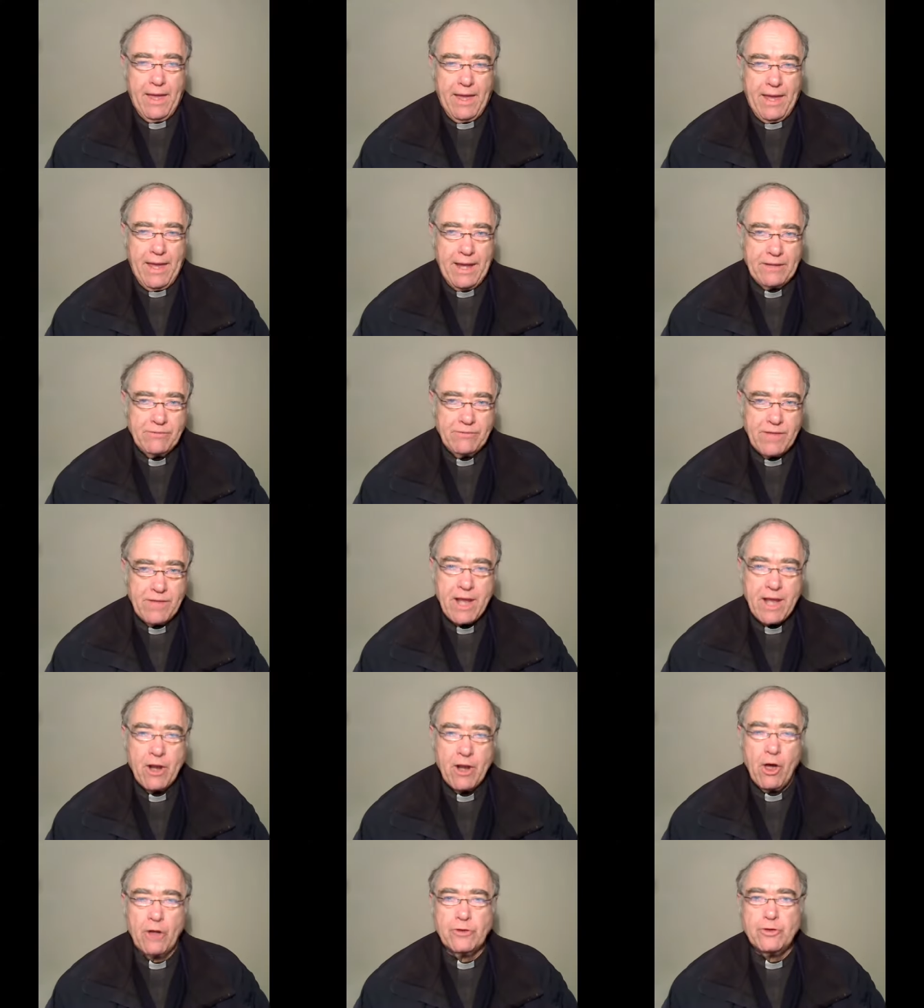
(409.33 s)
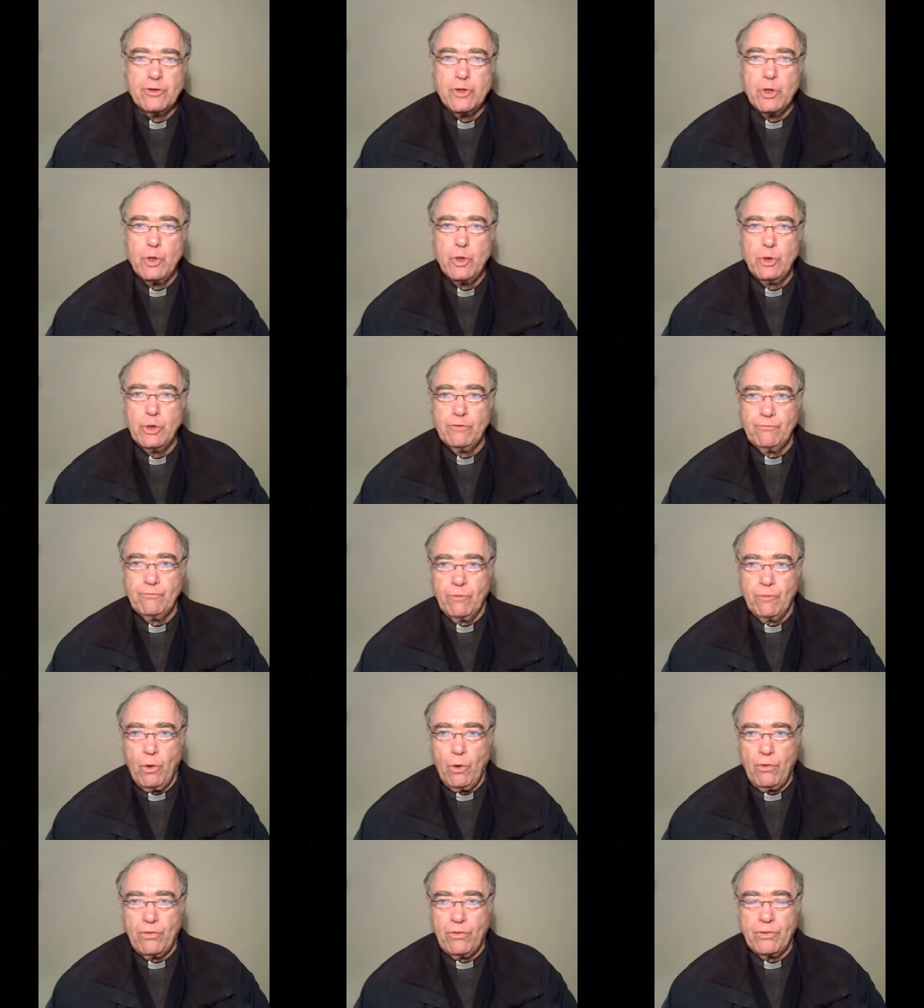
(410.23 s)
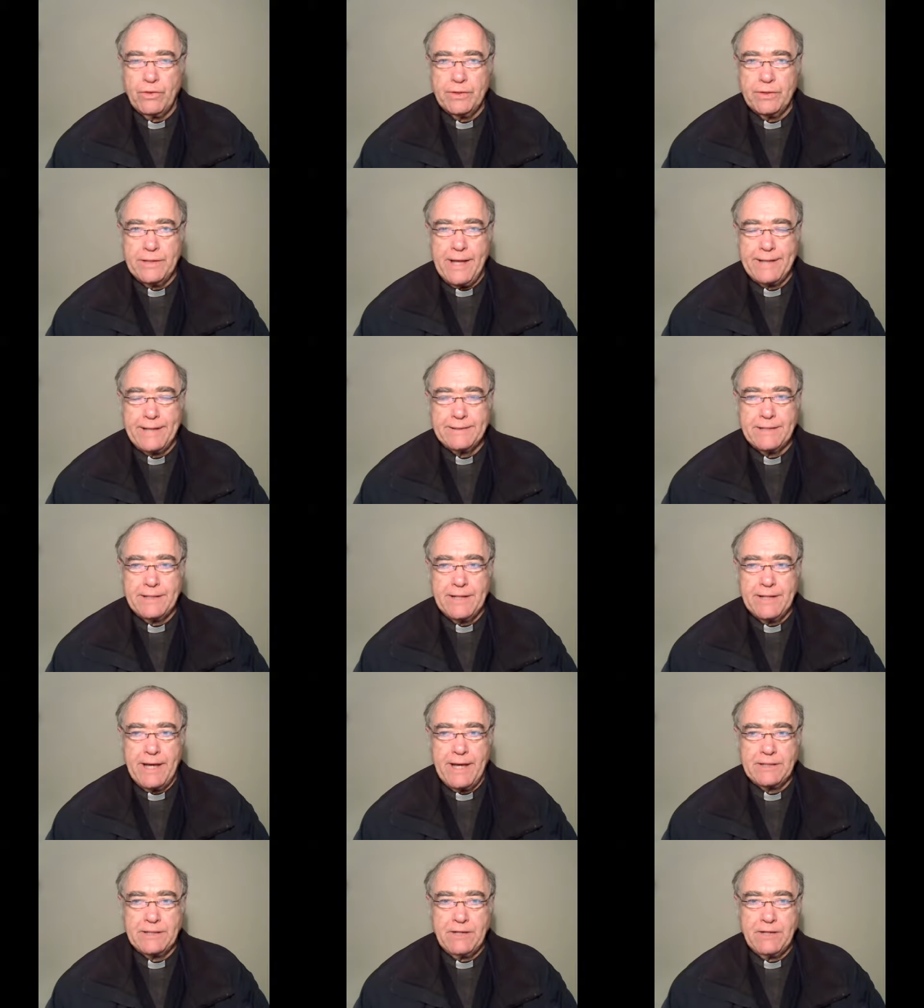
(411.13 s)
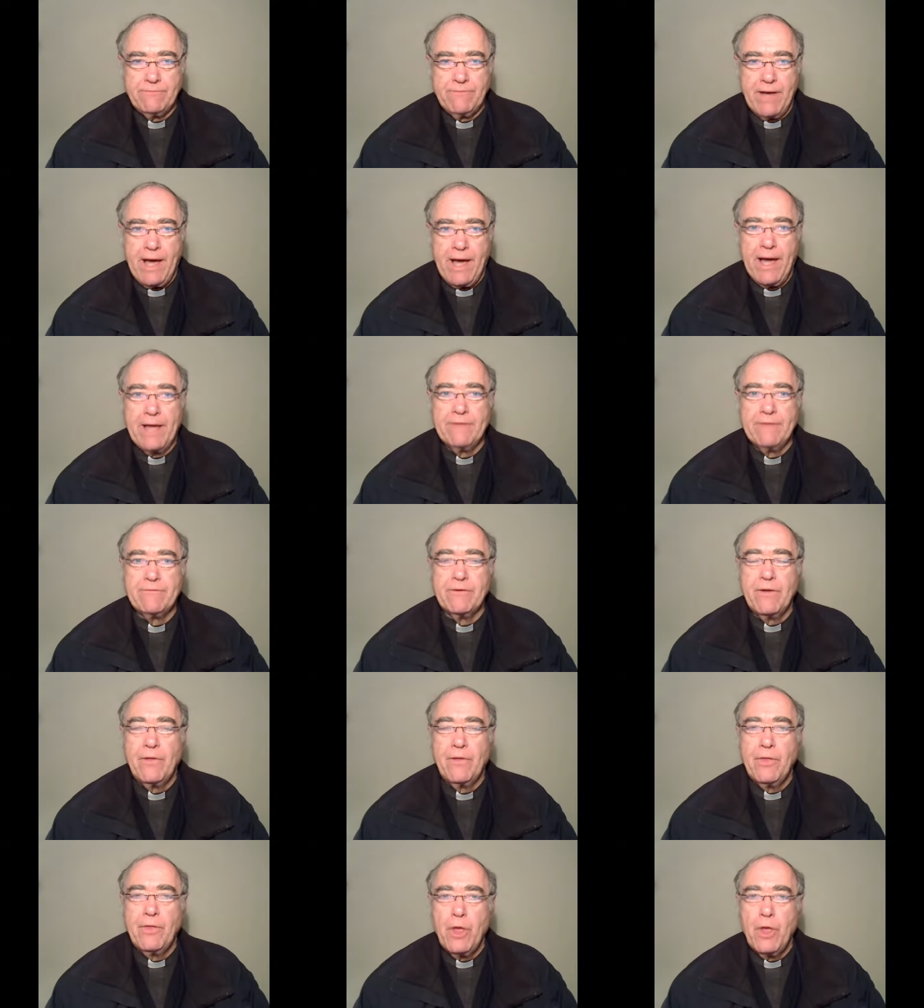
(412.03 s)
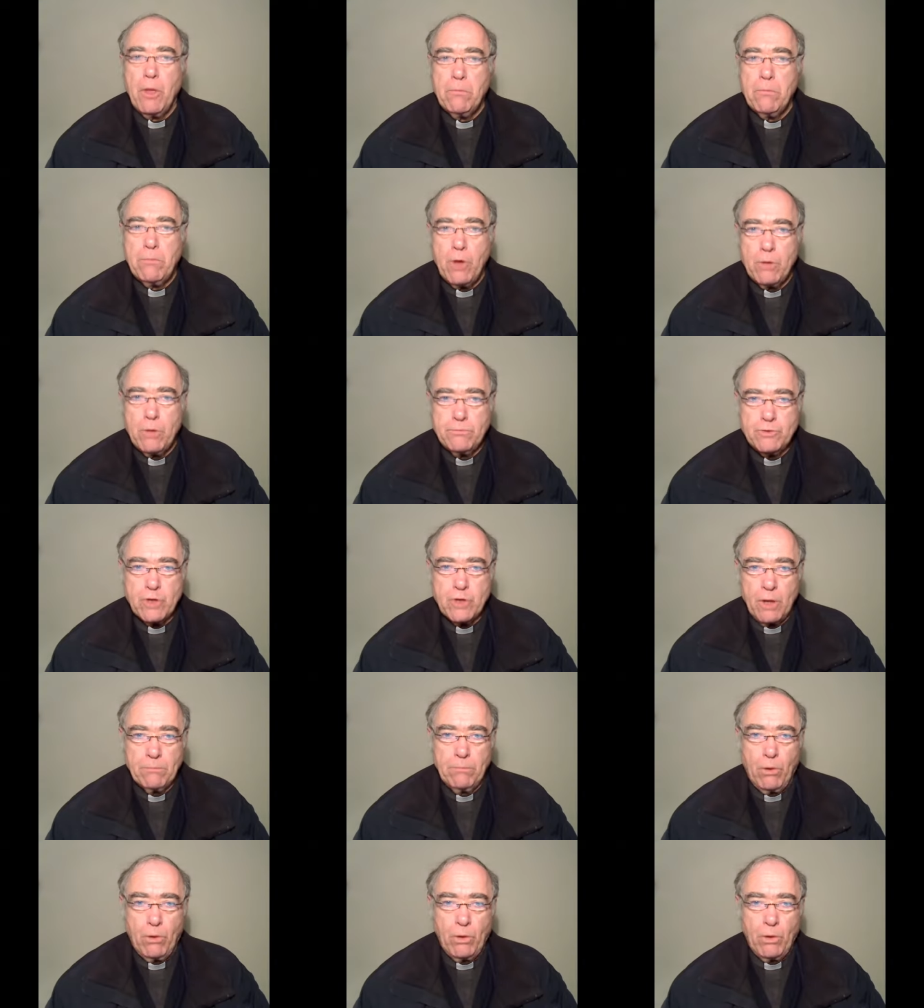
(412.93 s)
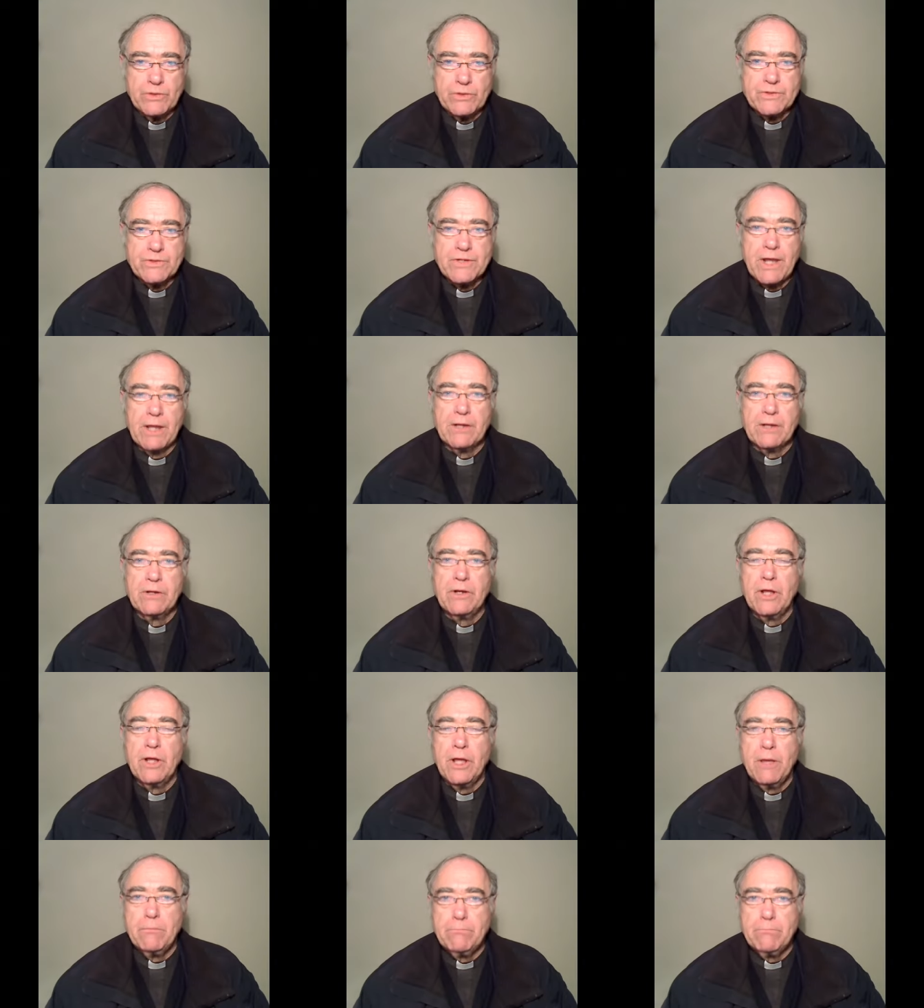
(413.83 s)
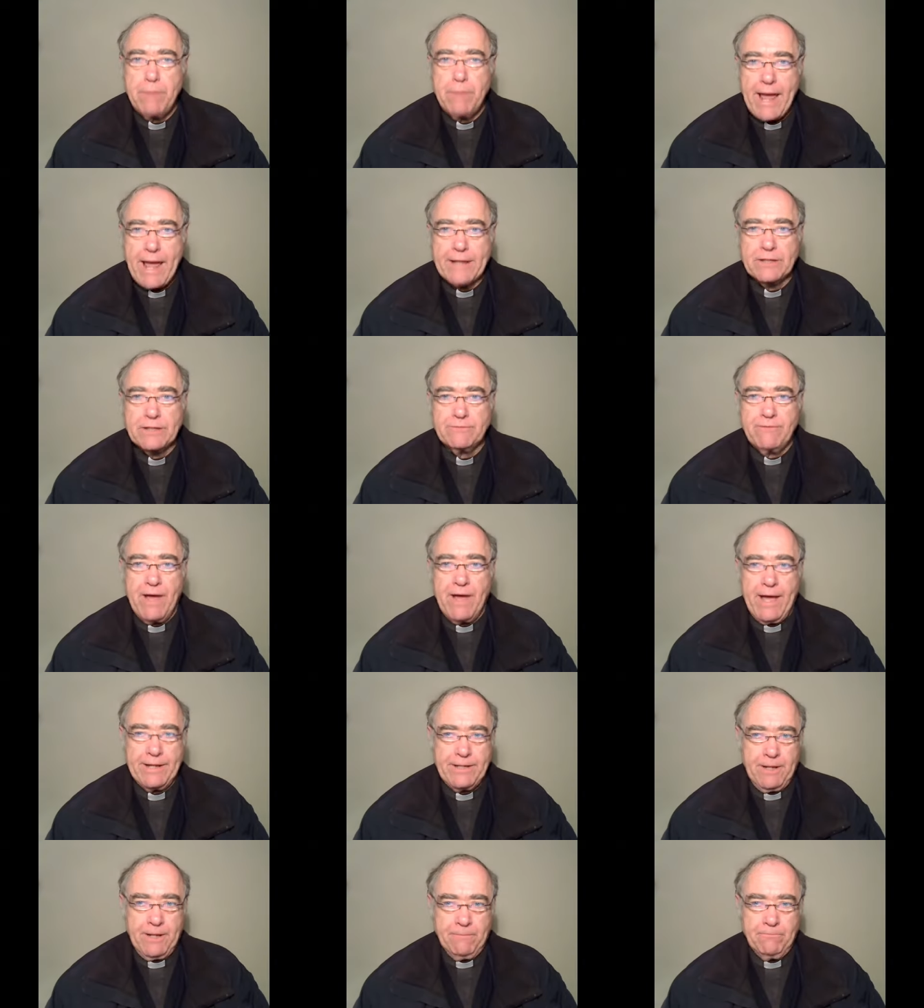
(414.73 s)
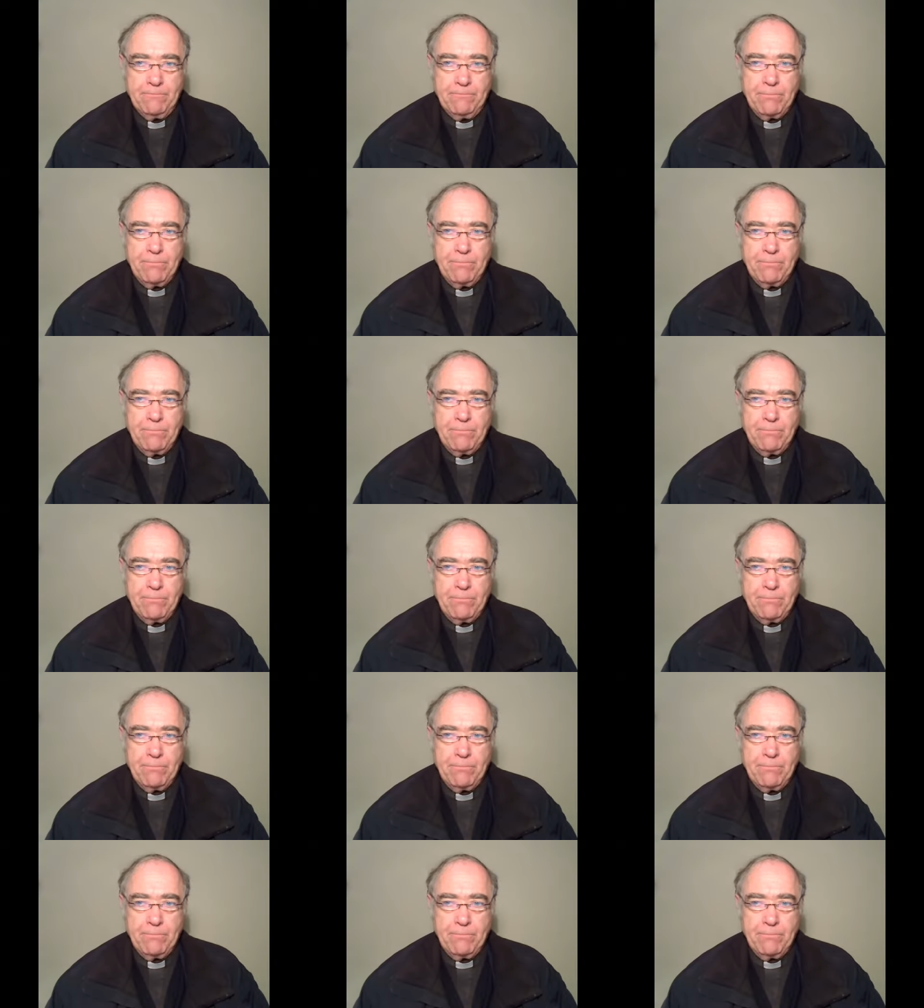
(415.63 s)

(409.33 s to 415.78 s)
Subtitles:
And then on June the 4th, 1995, Pope John Paul II beatified him.